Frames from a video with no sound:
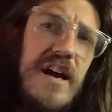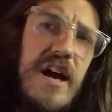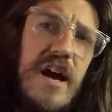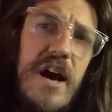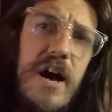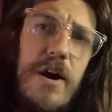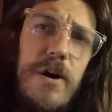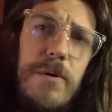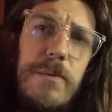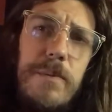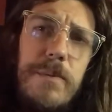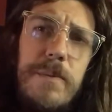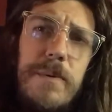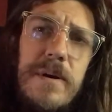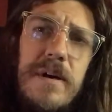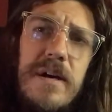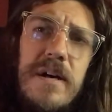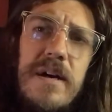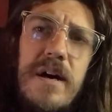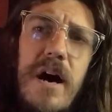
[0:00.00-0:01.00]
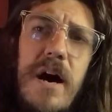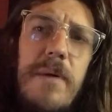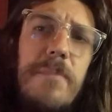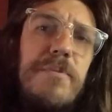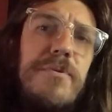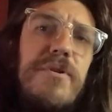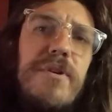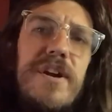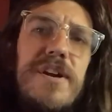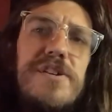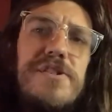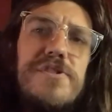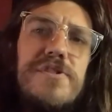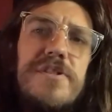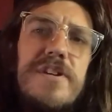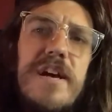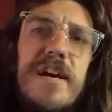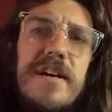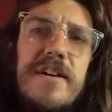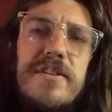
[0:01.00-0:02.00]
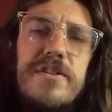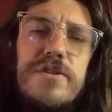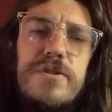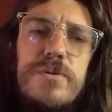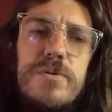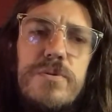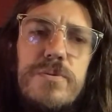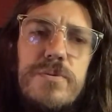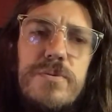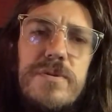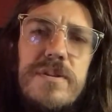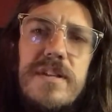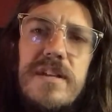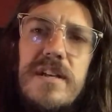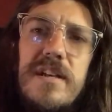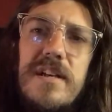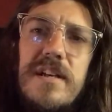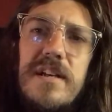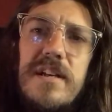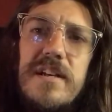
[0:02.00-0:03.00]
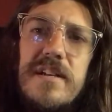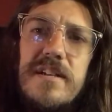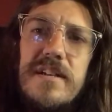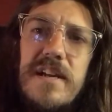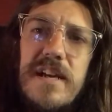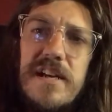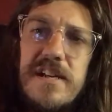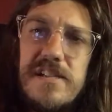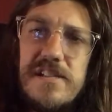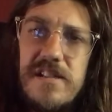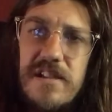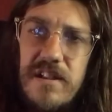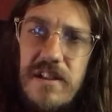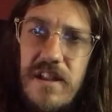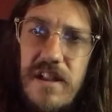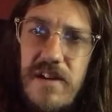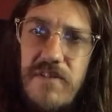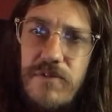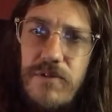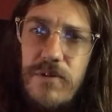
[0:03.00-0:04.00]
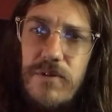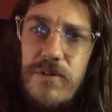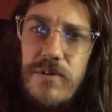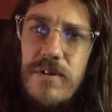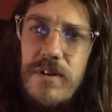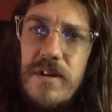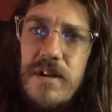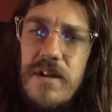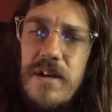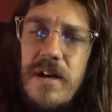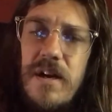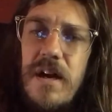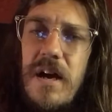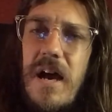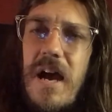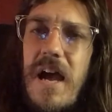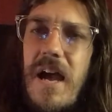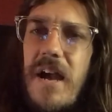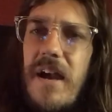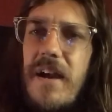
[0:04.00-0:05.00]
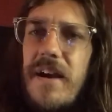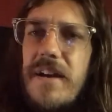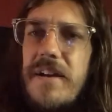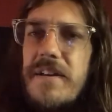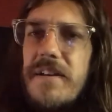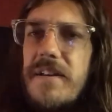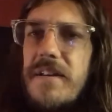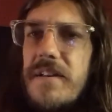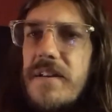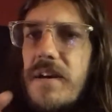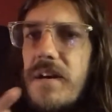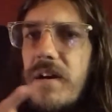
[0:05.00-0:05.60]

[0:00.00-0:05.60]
help upgrade your deck to the next level. And